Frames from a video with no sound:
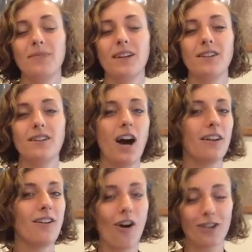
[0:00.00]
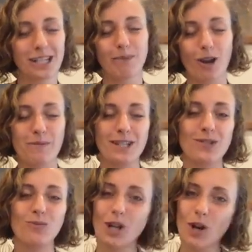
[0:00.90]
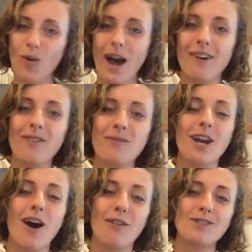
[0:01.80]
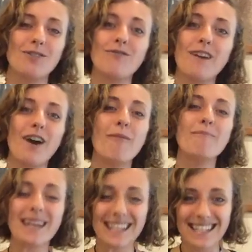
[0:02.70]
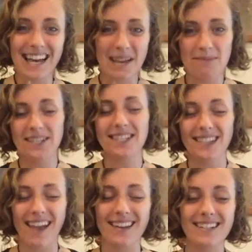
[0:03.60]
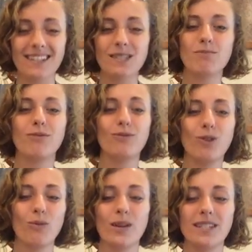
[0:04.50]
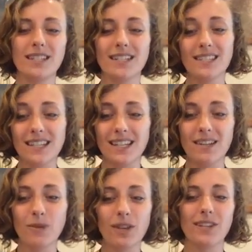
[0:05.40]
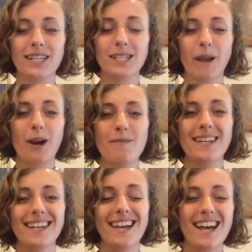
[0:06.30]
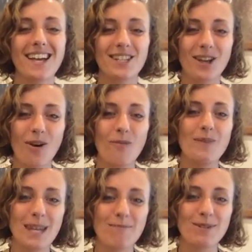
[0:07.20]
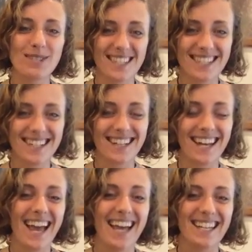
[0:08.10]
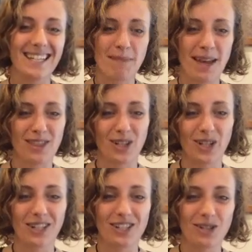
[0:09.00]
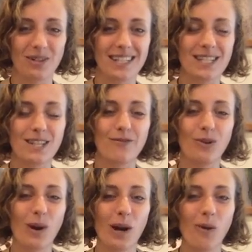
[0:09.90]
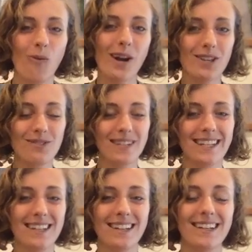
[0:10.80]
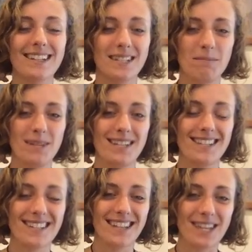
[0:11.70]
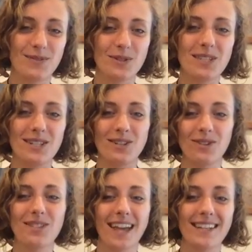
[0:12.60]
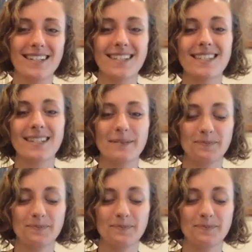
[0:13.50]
Not all experiments work well. We often fail many times as scientists before we succeed with an experiment. So being persistent is my third choice for what you need to be a successful sea turtle scientist.